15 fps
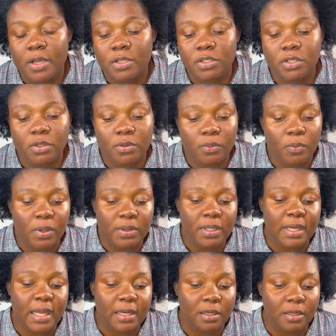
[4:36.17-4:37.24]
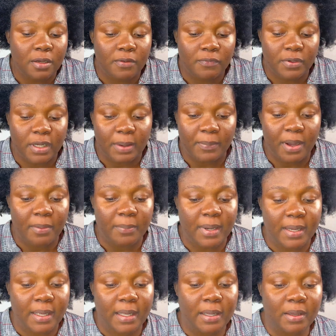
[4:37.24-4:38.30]
So one thing I love about
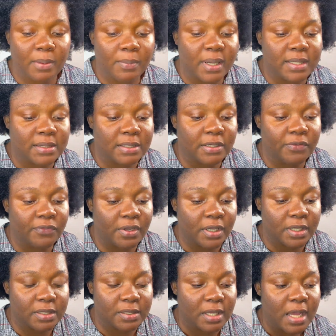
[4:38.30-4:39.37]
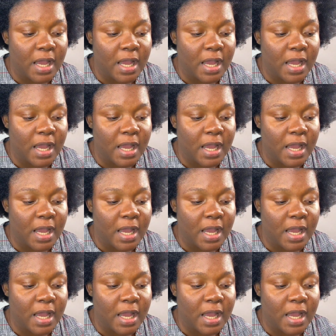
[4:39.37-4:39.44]
myself is,